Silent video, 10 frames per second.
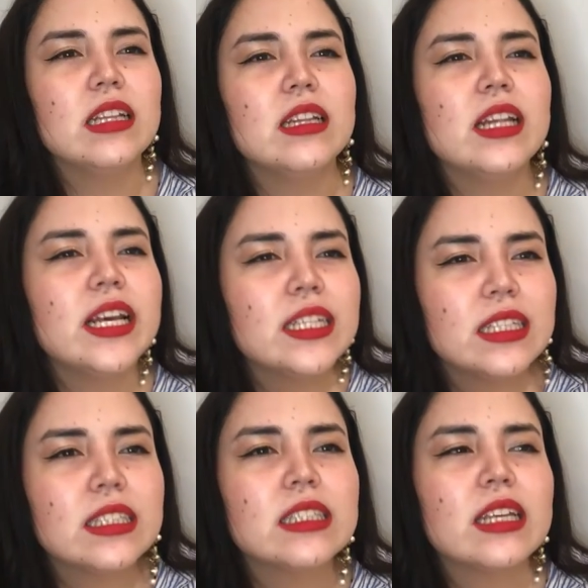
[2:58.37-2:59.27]

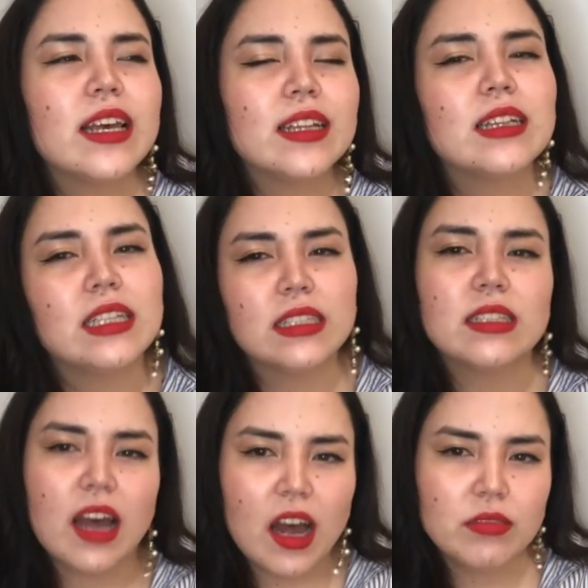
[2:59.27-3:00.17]
Let's at
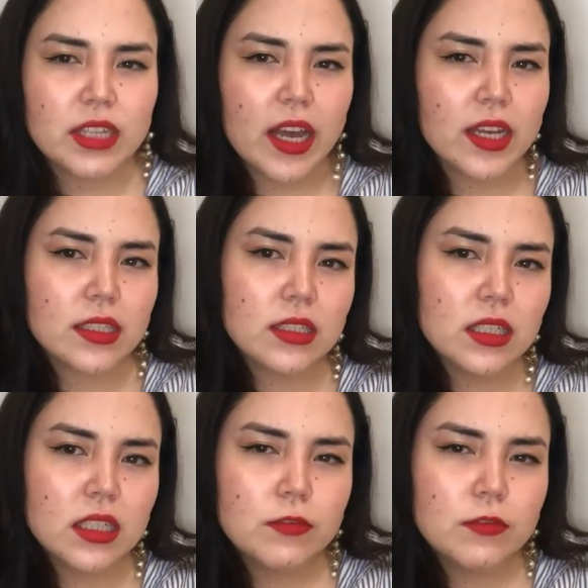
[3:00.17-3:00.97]
least have text